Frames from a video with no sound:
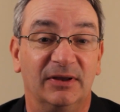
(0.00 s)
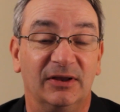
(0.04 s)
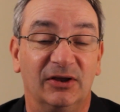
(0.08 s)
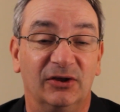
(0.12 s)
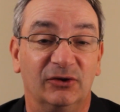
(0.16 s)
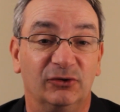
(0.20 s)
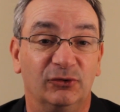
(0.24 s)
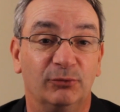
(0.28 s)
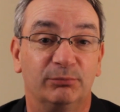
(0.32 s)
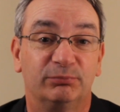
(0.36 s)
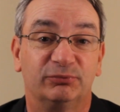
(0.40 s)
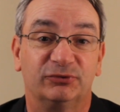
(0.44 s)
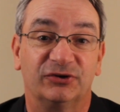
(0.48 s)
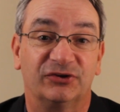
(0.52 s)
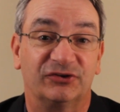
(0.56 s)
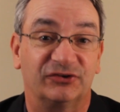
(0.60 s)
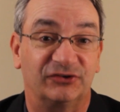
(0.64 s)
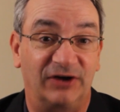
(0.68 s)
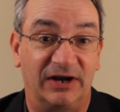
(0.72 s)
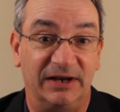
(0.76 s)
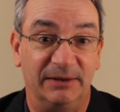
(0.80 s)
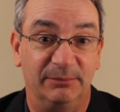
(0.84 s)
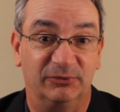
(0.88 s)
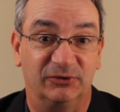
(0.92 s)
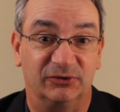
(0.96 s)
you
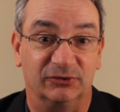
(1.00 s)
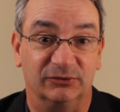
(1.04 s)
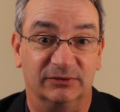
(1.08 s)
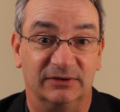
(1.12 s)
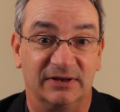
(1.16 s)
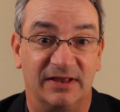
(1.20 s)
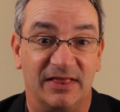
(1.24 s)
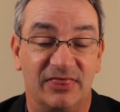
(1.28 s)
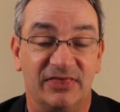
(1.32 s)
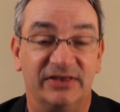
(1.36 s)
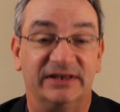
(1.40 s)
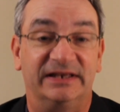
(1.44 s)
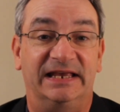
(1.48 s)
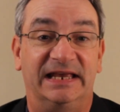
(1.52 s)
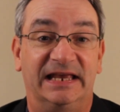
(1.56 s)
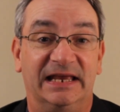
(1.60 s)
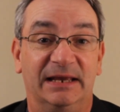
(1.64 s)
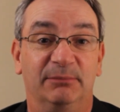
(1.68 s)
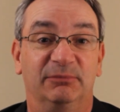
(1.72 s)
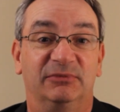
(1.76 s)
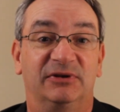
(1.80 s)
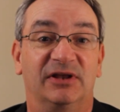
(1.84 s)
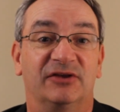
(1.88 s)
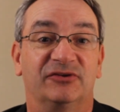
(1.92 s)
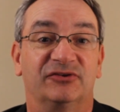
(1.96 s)
prescribe to. The
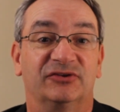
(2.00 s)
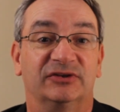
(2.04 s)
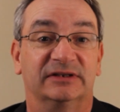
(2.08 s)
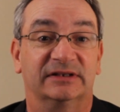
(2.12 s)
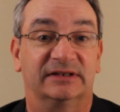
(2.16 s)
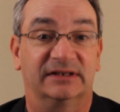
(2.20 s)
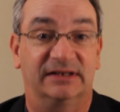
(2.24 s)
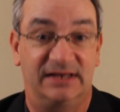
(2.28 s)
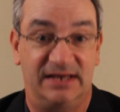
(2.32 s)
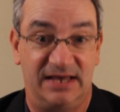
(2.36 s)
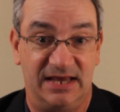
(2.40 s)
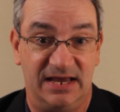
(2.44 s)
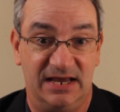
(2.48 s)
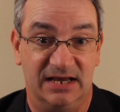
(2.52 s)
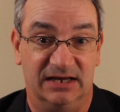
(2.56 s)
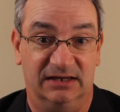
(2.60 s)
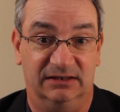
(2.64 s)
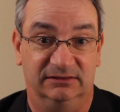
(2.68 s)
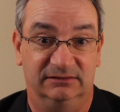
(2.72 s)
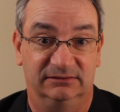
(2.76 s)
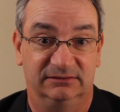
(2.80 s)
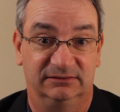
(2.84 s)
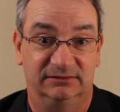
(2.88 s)
game doesn't care.